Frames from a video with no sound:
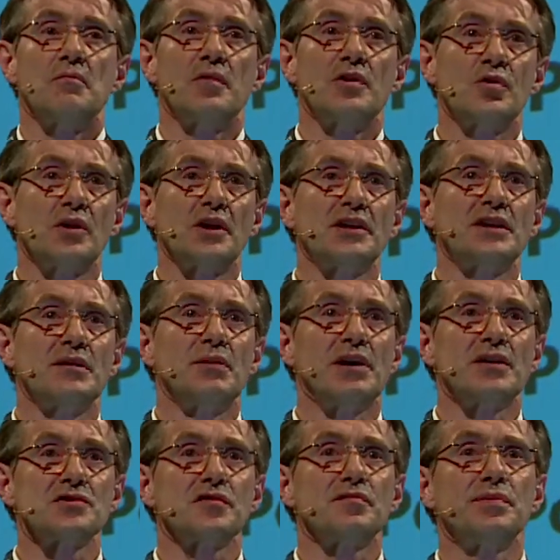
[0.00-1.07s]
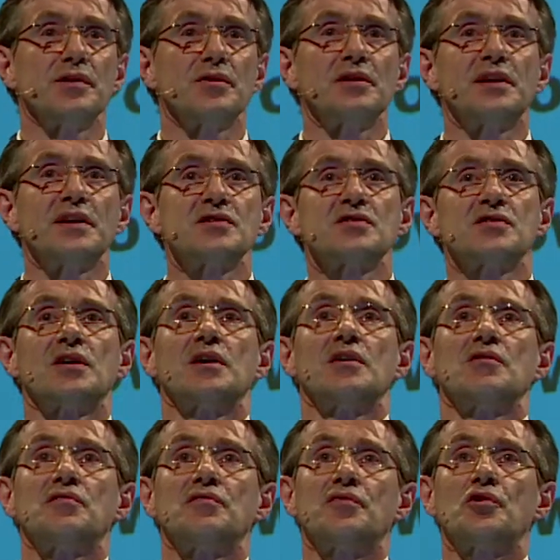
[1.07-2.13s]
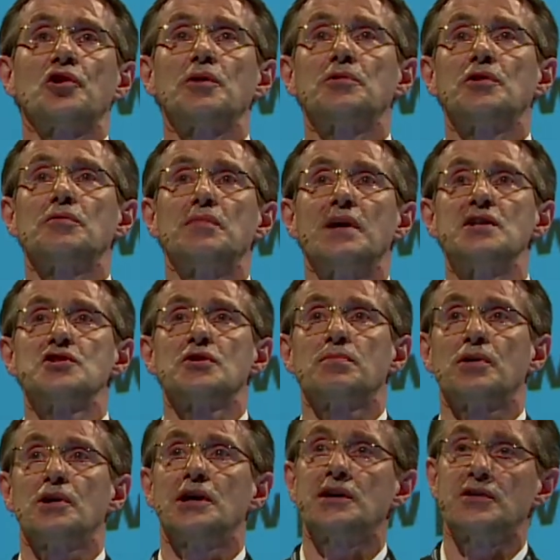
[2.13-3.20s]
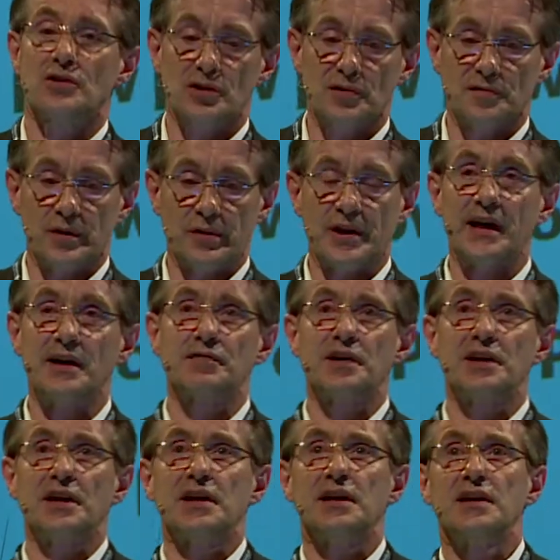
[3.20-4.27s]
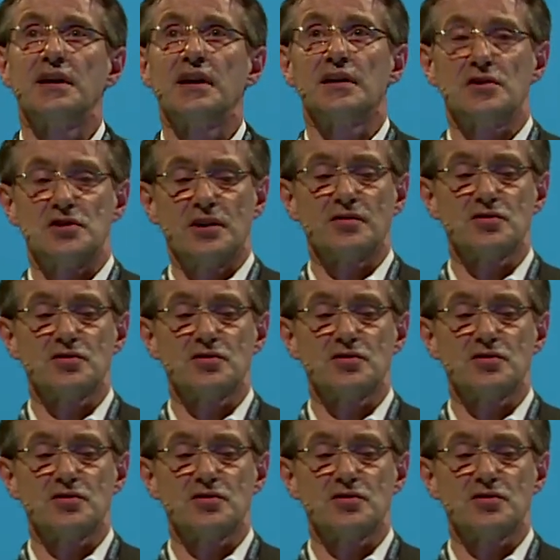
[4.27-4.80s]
cooling demands of buildings form a major part of our everyday energy